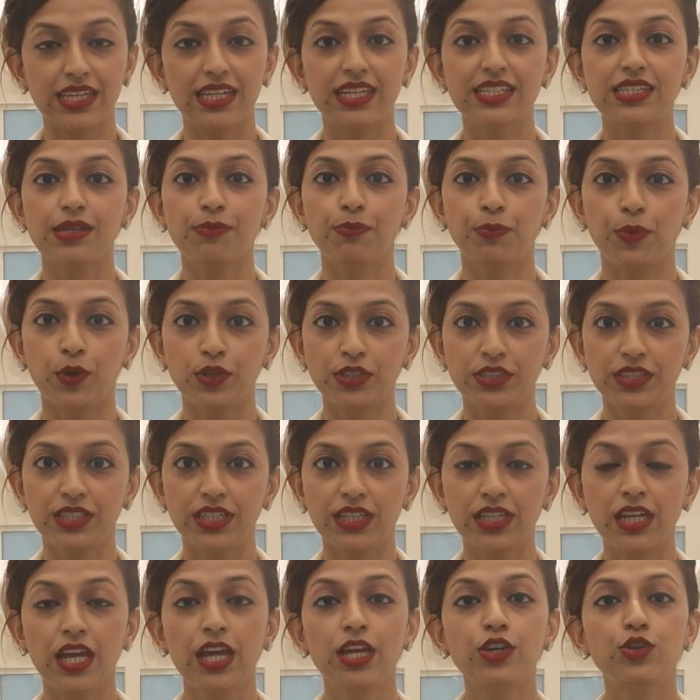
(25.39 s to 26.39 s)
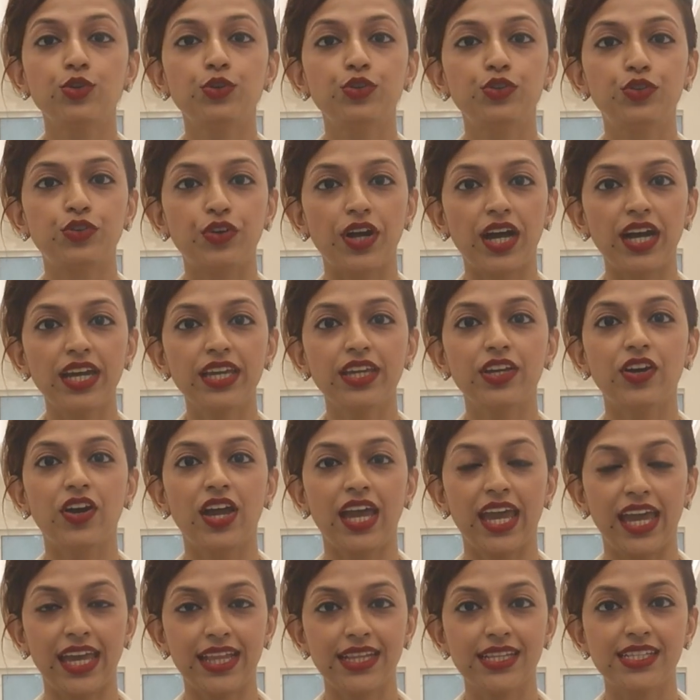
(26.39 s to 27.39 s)
it is important to dry your
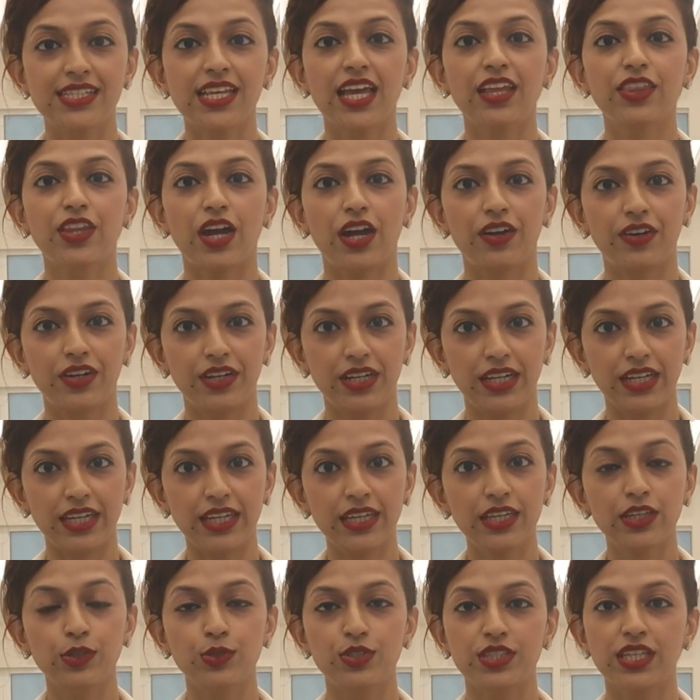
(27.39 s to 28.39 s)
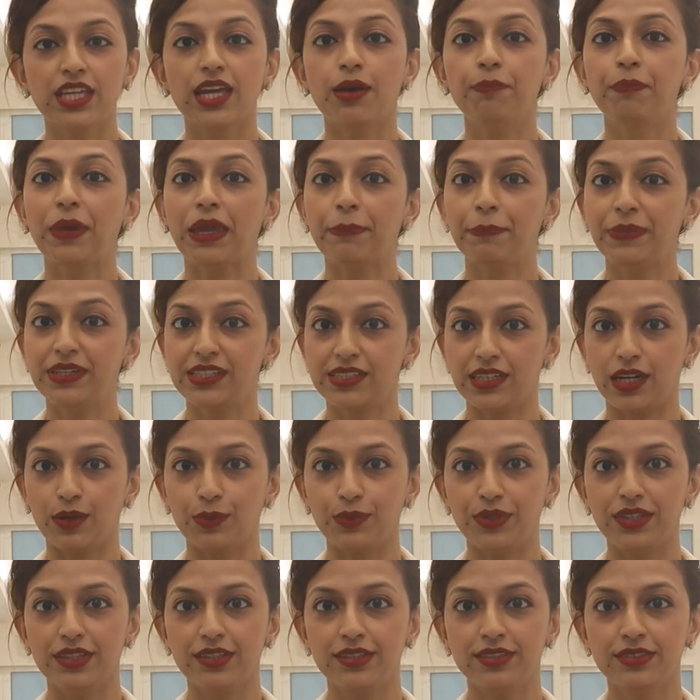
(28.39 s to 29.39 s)
hands thoroughly using a paper
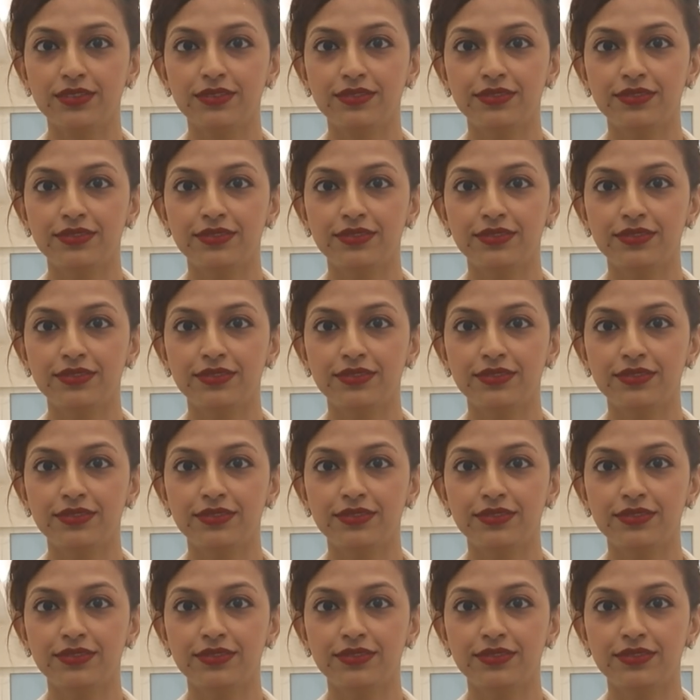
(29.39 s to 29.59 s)
towel.